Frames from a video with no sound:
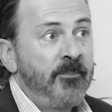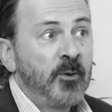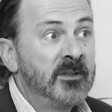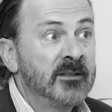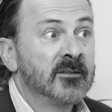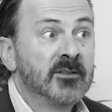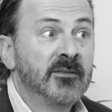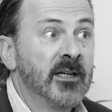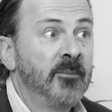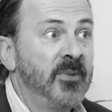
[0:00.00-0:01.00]
Apple didn't
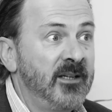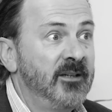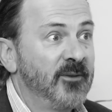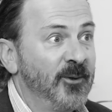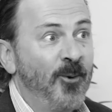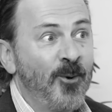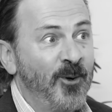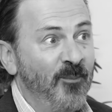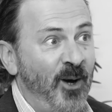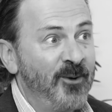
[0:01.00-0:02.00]
develop any of the
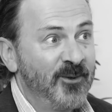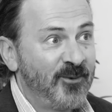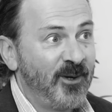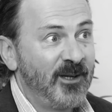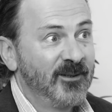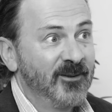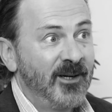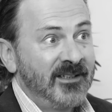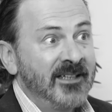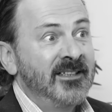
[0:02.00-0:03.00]
core componentry.
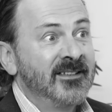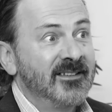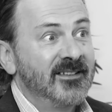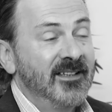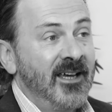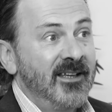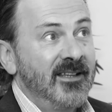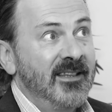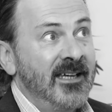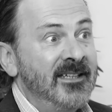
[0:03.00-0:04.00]
Like they didn't they,
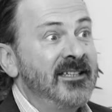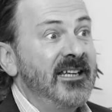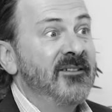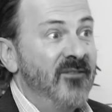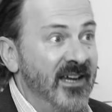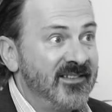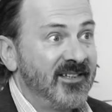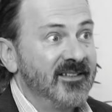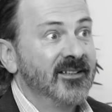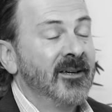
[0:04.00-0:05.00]
they didn't
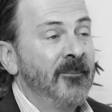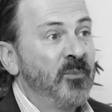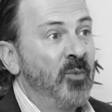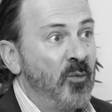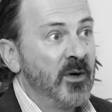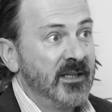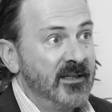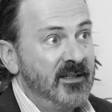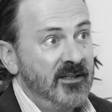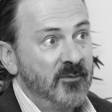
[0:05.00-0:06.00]
invent it, but what
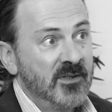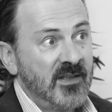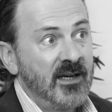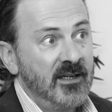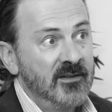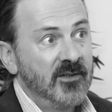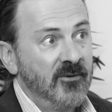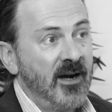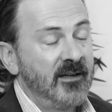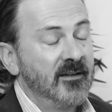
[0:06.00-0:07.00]
they did was they
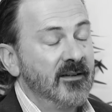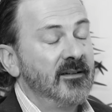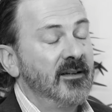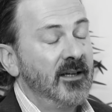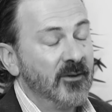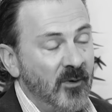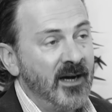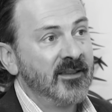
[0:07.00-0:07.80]
integrated it in a